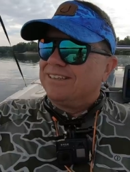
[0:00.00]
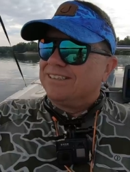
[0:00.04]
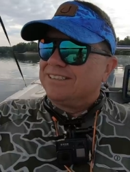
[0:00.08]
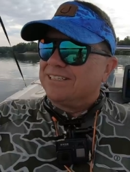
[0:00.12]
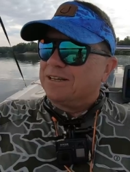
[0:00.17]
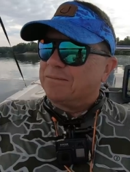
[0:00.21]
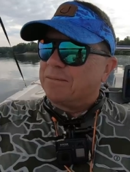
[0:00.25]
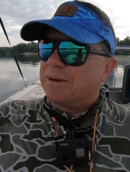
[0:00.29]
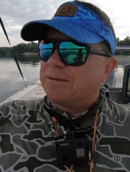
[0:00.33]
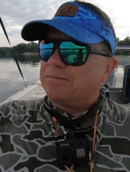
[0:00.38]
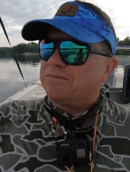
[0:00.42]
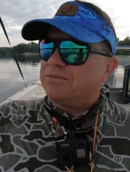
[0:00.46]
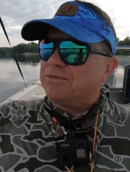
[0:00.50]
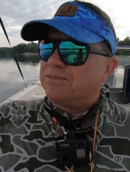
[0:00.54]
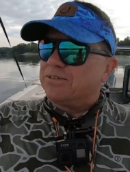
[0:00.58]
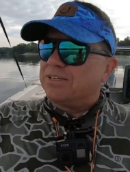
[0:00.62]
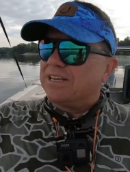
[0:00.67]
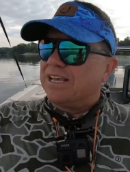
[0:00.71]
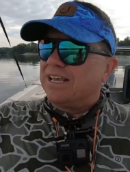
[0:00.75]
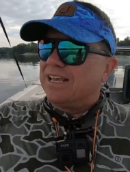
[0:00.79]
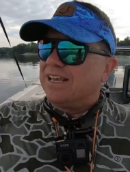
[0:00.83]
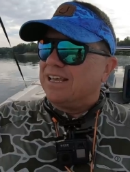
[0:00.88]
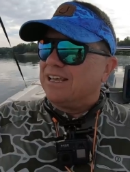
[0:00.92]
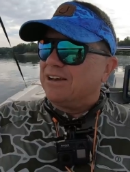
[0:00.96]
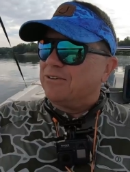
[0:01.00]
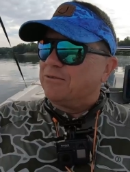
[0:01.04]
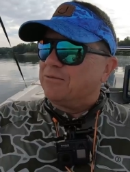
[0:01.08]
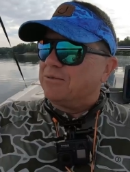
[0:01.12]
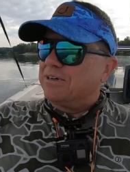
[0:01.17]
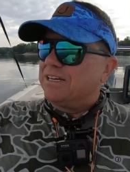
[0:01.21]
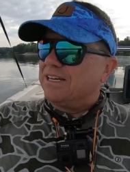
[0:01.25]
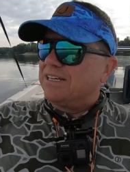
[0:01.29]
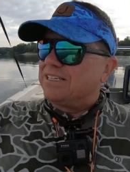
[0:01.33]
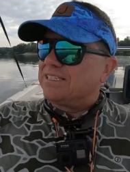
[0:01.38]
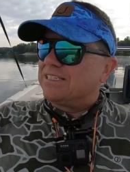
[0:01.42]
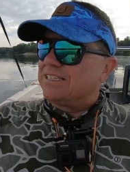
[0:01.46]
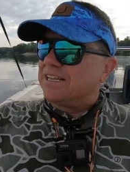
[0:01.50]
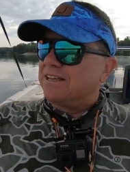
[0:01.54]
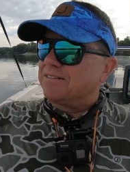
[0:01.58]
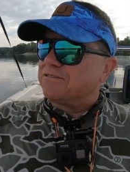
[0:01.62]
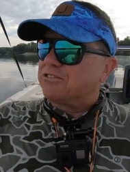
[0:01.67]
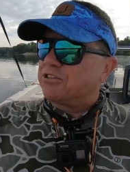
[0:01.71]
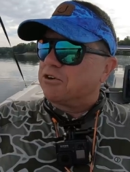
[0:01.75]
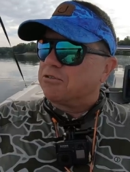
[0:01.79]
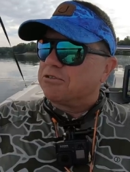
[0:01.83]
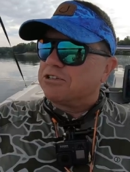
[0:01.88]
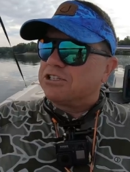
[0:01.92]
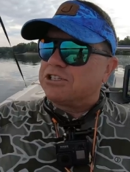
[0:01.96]
sometimes when this stuff
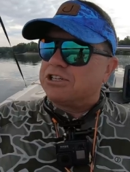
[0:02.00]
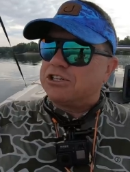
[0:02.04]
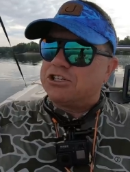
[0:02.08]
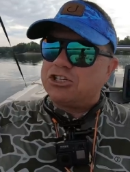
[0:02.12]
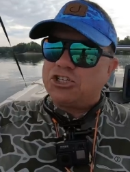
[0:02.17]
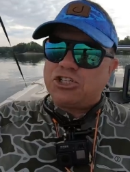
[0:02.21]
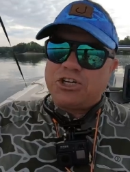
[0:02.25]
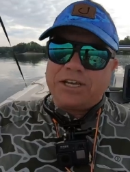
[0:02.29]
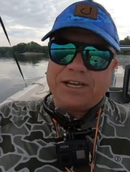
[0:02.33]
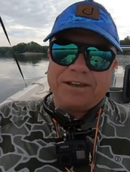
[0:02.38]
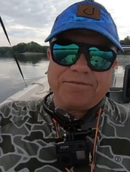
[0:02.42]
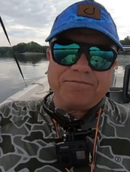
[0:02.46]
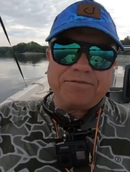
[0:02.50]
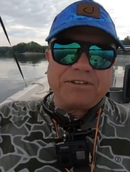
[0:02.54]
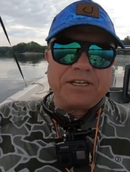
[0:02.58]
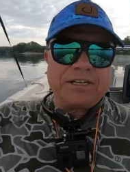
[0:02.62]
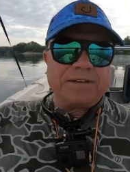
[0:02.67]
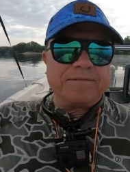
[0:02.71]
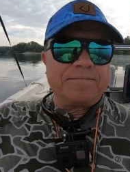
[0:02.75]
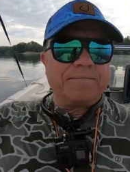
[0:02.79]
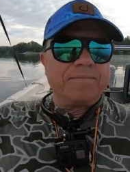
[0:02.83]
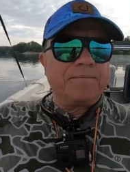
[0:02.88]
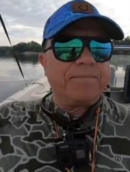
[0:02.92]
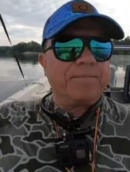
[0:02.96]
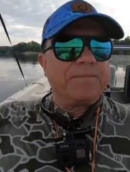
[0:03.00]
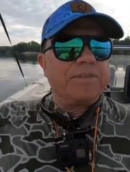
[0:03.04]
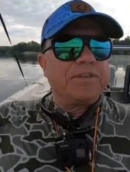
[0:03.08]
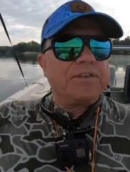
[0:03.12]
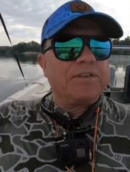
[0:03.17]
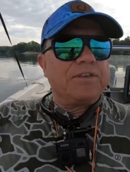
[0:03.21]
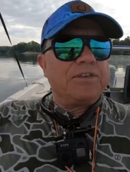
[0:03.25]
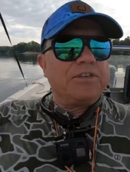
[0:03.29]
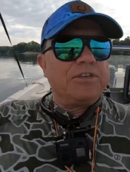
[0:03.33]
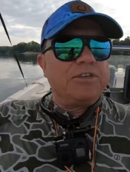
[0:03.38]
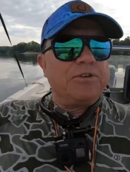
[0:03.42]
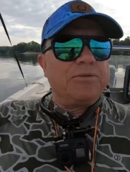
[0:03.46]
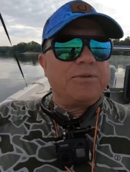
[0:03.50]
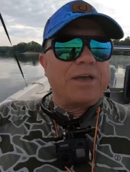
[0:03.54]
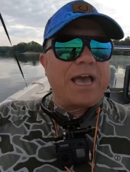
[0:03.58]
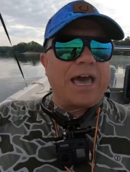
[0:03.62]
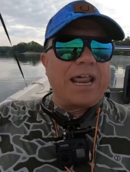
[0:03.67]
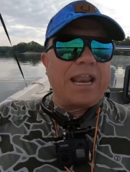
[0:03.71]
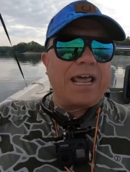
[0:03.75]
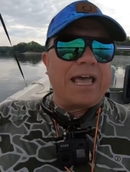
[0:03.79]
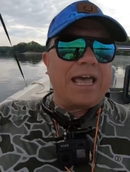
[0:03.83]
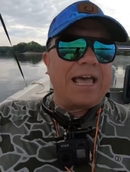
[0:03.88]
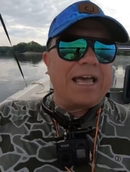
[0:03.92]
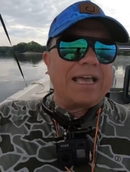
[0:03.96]
starts to shift, you
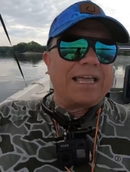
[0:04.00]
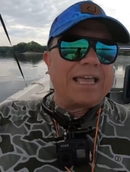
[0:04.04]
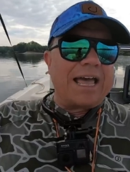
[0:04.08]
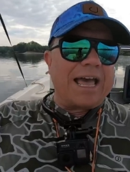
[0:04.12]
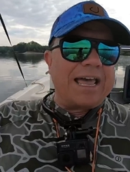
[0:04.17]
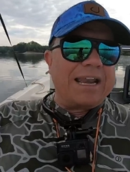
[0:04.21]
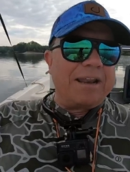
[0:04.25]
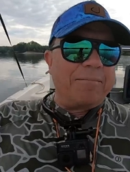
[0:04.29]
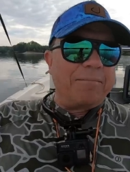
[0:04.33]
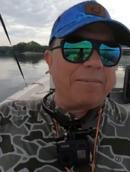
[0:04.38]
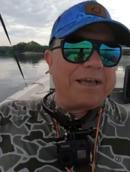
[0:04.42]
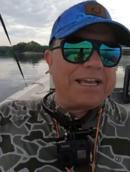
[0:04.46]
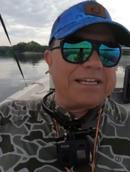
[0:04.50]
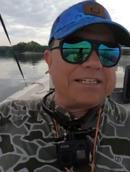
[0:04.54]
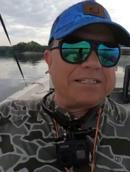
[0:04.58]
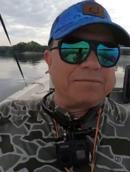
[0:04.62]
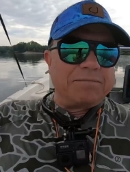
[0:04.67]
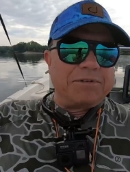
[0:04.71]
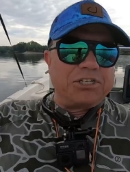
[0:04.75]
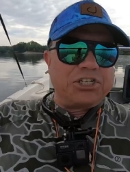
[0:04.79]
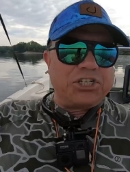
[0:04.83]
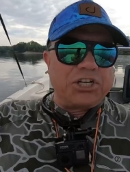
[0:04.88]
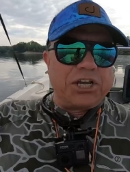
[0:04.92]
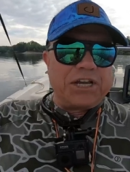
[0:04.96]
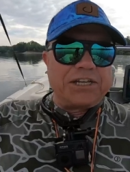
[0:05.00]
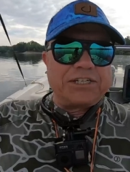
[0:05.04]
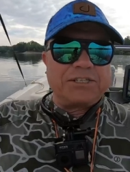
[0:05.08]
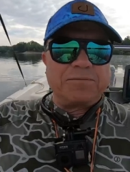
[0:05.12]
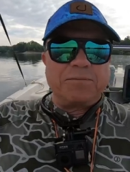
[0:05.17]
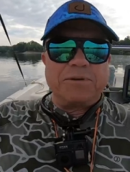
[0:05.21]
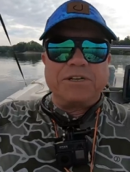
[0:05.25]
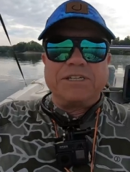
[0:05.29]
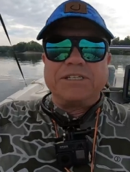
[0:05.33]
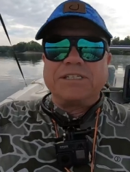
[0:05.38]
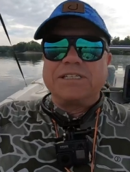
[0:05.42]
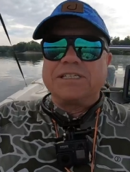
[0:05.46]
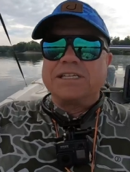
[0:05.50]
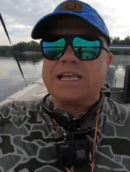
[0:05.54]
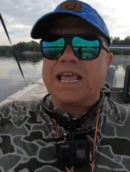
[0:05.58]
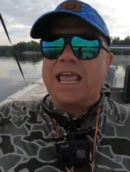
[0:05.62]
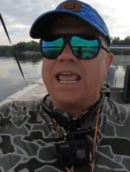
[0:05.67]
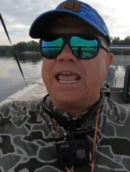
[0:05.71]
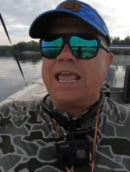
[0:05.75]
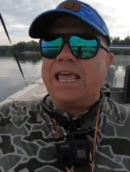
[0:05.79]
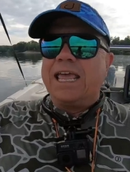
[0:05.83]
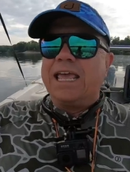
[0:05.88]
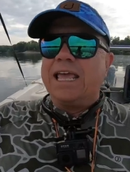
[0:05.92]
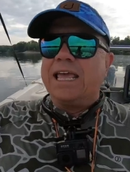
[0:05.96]
gotta kind of make some adjustments
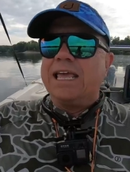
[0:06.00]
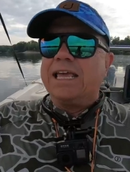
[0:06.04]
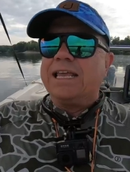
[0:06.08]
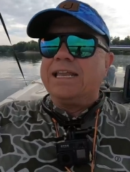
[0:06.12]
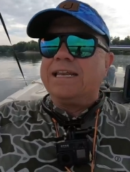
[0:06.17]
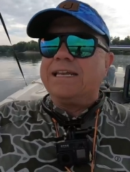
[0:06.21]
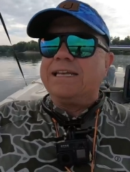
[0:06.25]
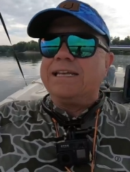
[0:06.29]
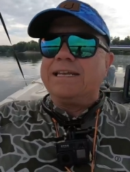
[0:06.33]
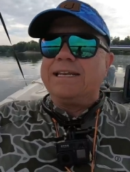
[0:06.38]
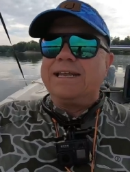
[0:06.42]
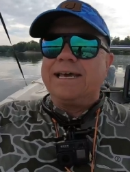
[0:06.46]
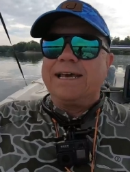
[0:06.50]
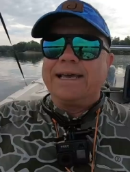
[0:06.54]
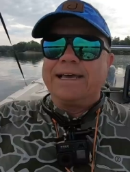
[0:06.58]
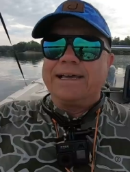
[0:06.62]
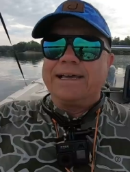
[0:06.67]
and